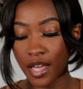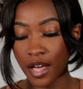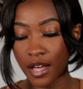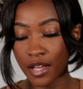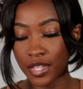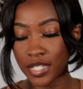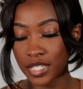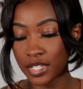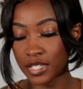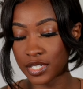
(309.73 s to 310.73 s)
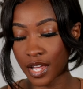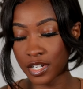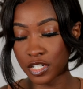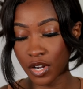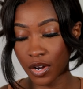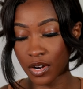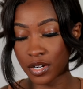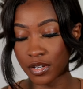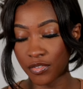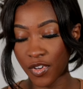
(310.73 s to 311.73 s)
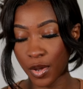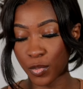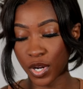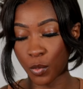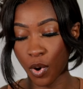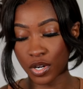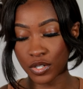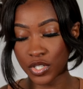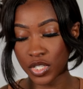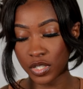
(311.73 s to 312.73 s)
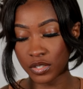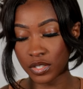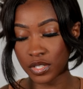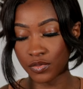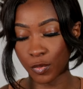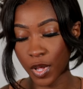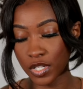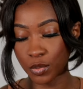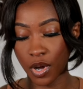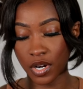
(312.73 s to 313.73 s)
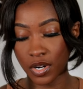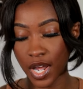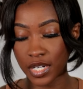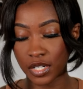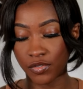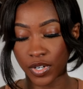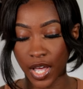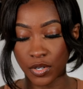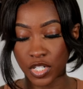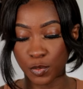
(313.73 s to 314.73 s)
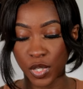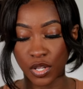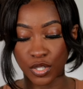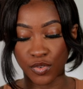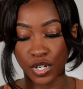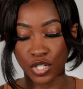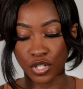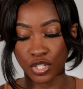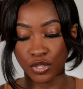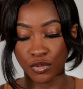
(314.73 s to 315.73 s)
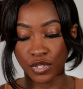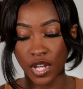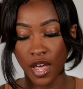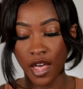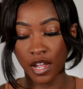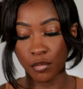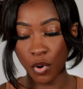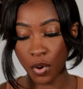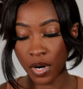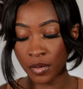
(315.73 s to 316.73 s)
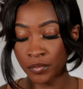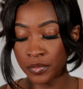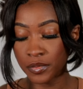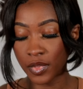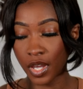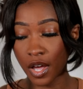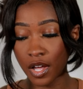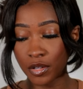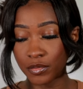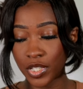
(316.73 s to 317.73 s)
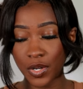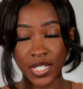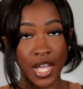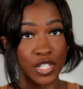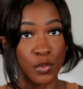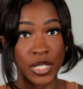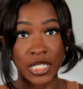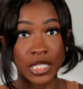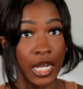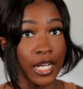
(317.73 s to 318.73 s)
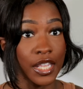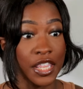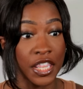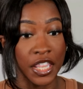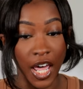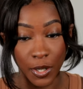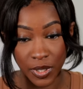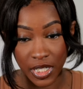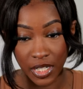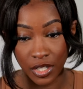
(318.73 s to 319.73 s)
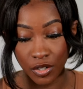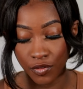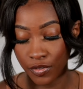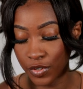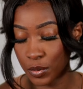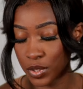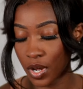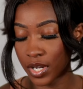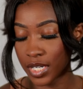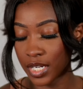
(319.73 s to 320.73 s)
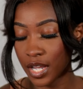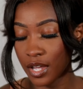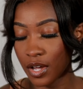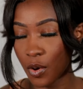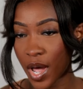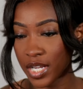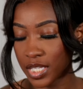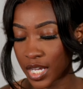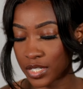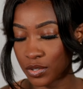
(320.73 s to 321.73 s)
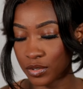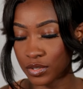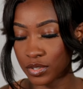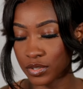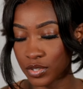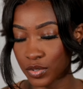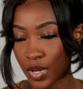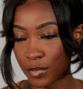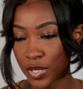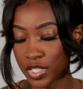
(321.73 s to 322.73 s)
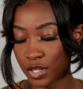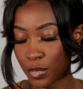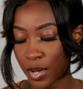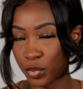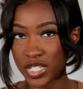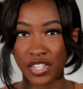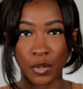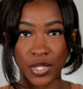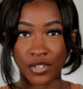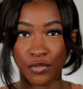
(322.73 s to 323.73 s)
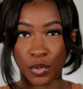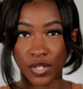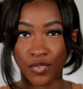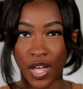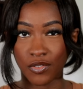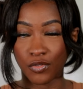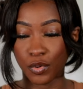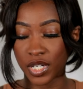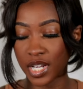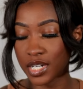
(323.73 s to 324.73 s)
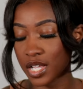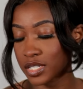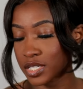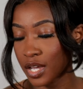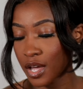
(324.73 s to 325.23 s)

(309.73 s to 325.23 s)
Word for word: Uh, it's the Scotchgard fabric water shield, repels water, ideal for couches, pillows, furniture, shoes, and more. Um, you know, it's got twenty-nine thousand reviews on it. Oh, I didn't think I told you how much the mop was. I think it was like forty-five or forty-nine dollars.